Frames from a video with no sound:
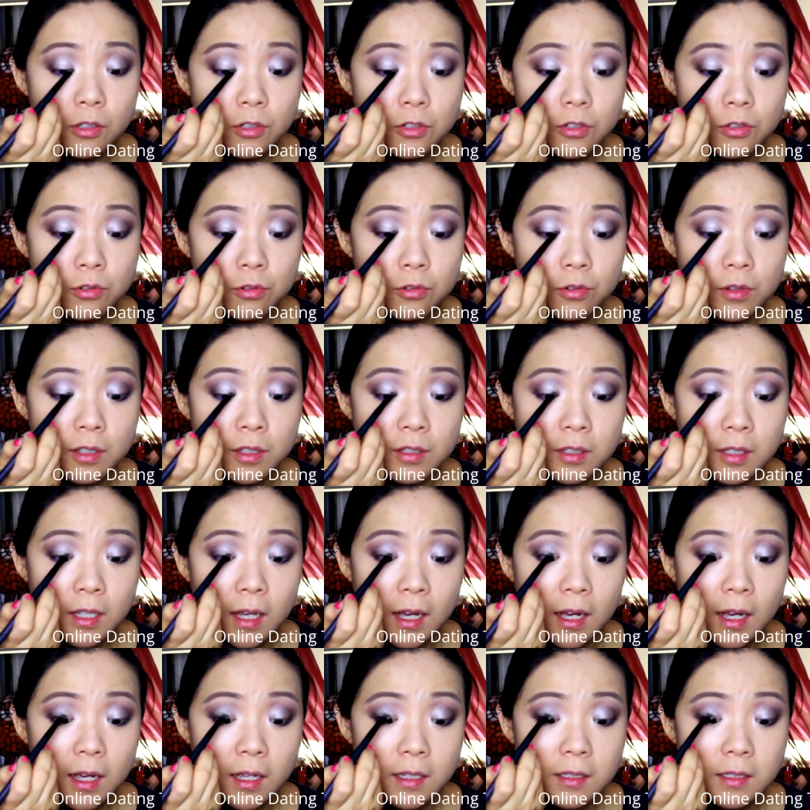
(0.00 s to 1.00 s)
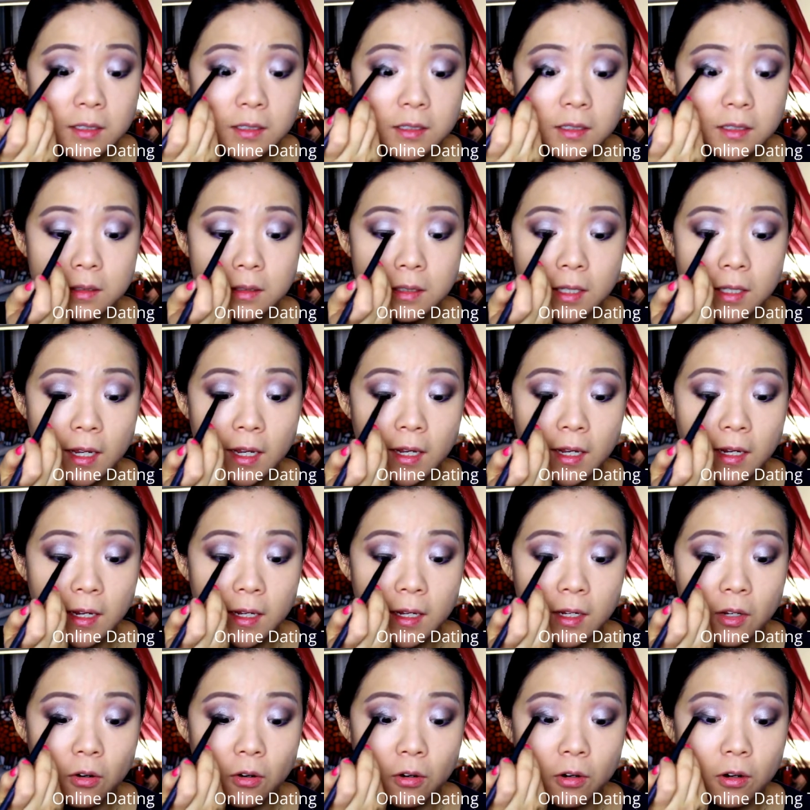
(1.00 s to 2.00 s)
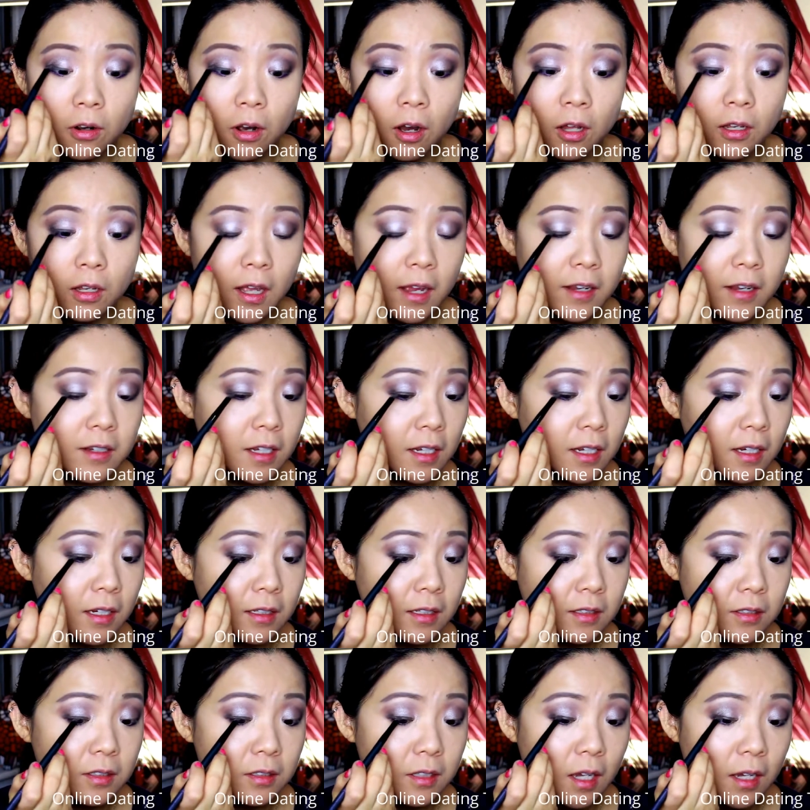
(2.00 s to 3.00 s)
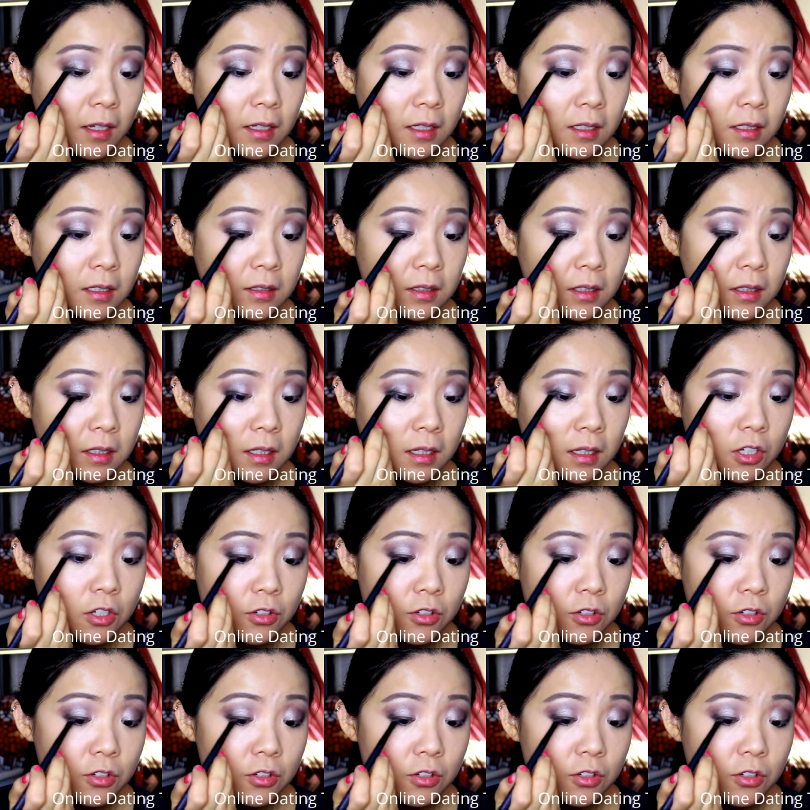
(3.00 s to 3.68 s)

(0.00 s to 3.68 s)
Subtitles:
The truth is, guys, dating or online dating is not easy.